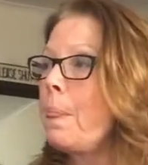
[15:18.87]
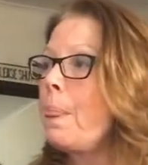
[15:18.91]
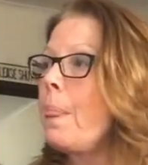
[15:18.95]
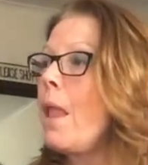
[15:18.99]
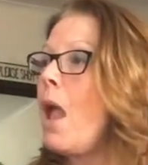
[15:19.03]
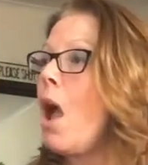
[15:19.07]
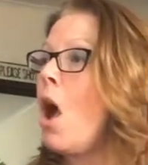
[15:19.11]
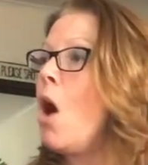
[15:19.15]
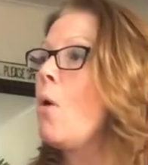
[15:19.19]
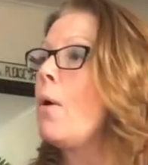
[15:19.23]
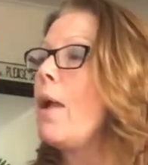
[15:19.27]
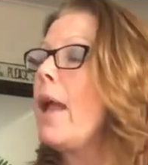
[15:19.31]

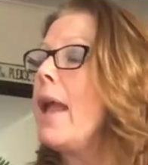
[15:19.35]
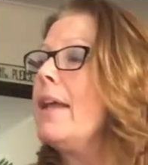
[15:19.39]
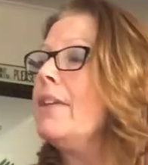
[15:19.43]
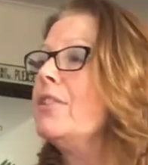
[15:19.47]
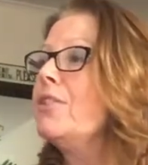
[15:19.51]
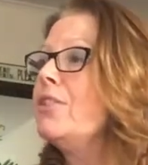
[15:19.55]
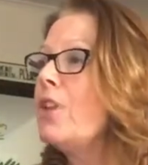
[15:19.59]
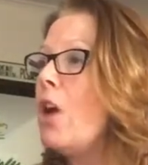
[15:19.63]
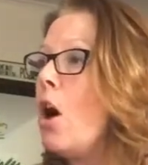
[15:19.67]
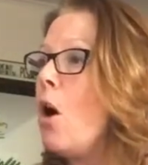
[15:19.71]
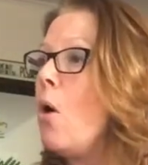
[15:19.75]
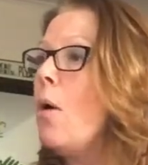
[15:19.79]
Okay,
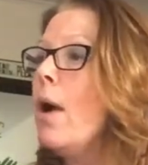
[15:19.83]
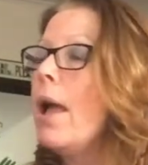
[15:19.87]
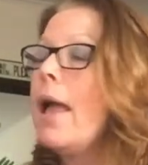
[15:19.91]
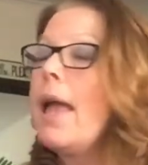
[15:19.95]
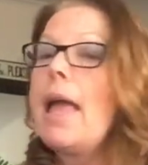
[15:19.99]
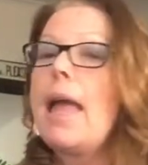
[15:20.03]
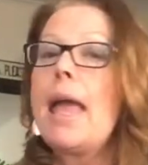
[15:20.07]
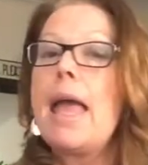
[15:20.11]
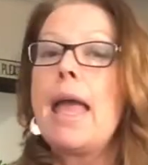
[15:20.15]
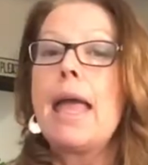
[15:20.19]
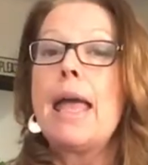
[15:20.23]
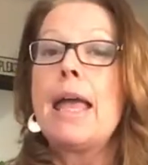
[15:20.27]
so
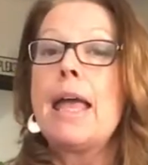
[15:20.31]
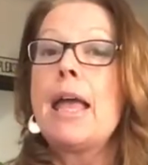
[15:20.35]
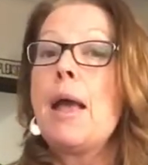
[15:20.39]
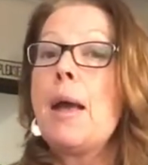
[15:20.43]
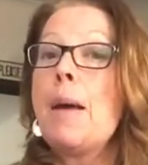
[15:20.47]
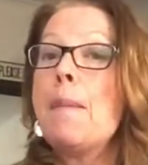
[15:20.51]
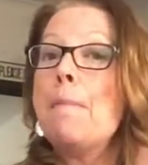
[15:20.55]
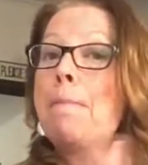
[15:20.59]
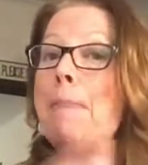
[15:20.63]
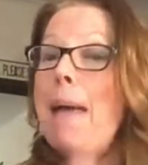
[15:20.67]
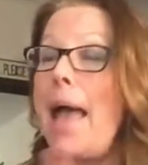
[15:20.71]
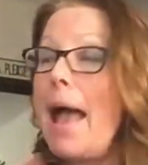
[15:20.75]

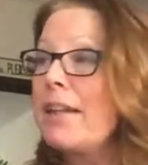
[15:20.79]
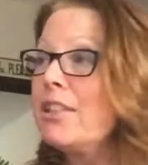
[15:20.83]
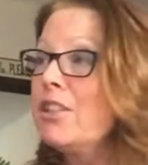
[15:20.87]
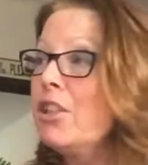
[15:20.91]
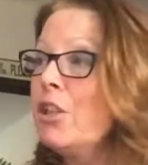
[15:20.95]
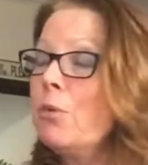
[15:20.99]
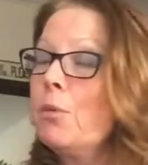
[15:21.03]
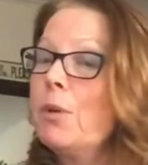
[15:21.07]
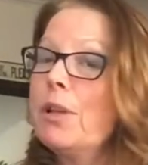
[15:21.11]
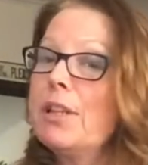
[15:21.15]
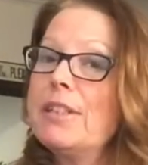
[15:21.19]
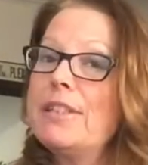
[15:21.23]
back to the
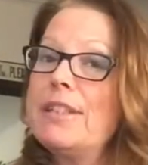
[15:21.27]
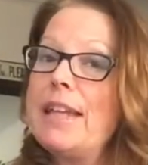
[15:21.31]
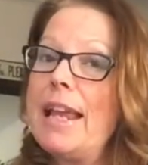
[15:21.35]
real estate.